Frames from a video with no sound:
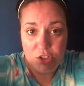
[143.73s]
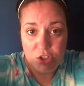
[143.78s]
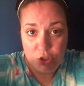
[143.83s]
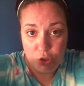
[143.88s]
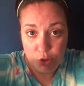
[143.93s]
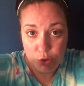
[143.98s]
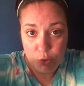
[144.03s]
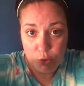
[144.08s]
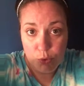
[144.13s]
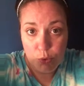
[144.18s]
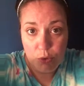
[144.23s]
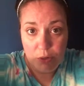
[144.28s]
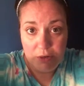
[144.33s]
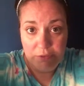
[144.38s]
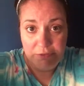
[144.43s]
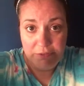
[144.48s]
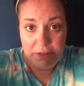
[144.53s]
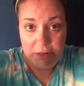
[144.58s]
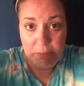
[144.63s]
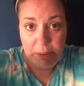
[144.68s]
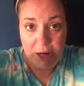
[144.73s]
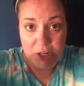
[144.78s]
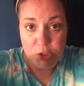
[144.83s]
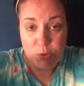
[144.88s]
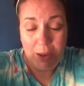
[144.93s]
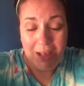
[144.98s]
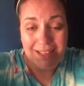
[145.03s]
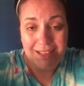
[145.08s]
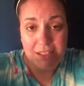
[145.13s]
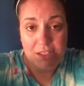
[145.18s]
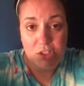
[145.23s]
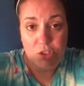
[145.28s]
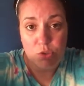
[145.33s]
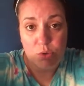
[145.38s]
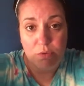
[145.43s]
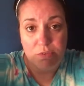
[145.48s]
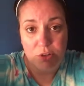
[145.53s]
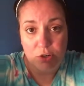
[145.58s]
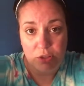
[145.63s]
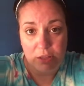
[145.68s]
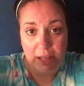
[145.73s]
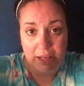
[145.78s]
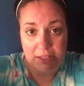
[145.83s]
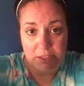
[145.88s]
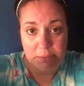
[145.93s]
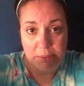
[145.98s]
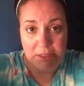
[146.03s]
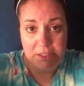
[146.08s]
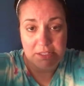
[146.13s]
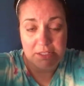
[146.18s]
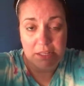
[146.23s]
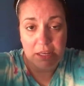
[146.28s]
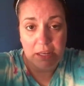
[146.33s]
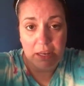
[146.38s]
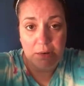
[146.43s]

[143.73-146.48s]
to feedback to at least 2 of your classmates.